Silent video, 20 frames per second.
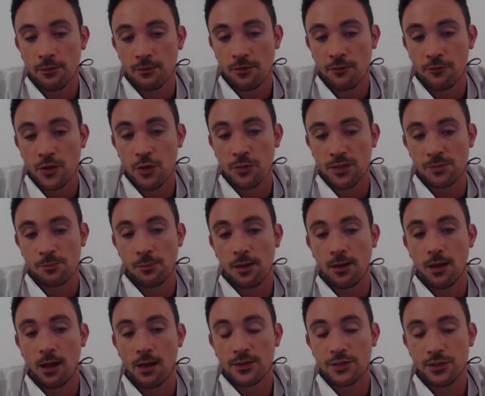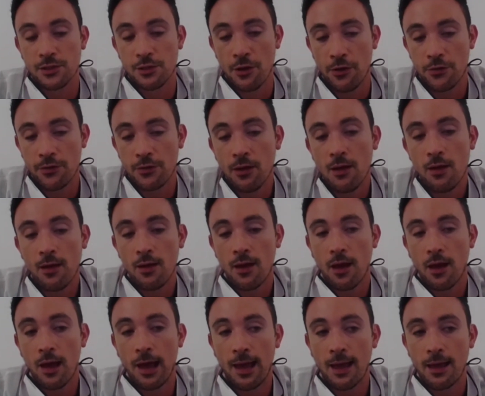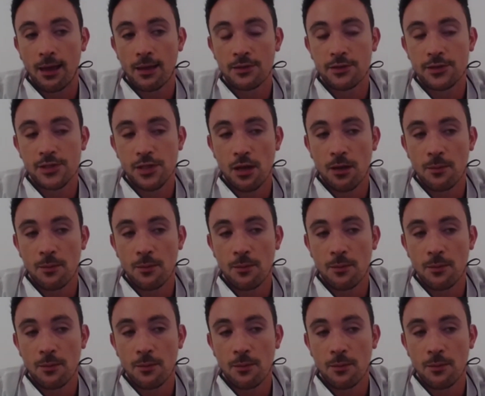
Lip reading: viewers might like to know. And